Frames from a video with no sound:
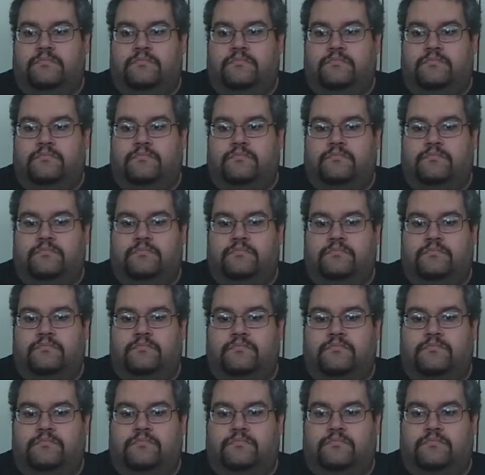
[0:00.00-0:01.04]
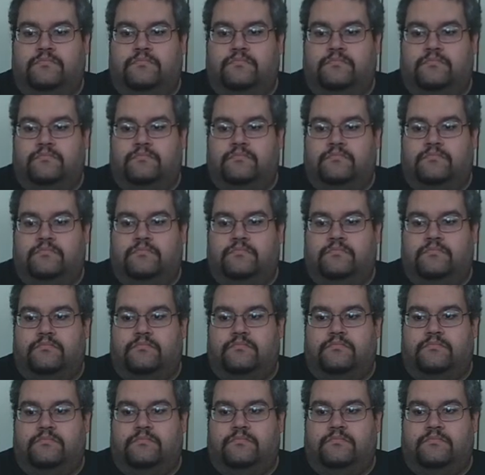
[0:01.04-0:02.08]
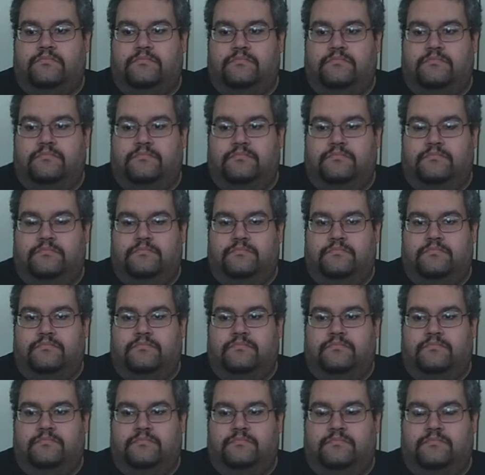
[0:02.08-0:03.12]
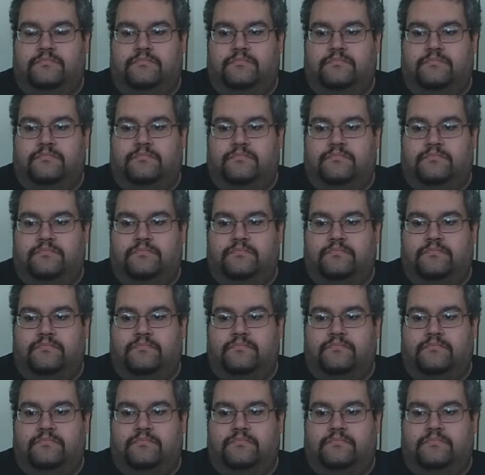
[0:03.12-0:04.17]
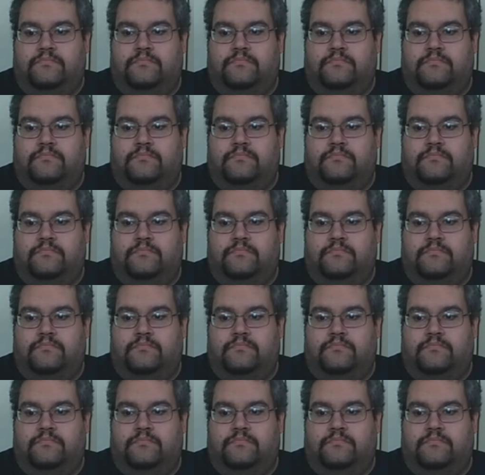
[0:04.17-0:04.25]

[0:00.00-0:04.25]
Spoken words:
No words are spoken by the person on screen.